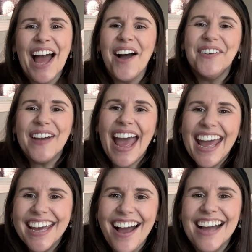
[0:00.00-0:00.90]

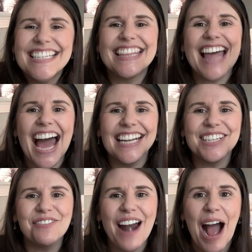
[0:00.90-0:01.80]
Okay guys, that is
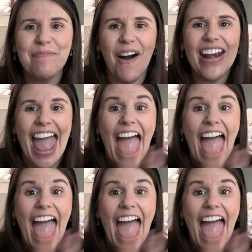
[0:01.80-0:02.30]
a wrap on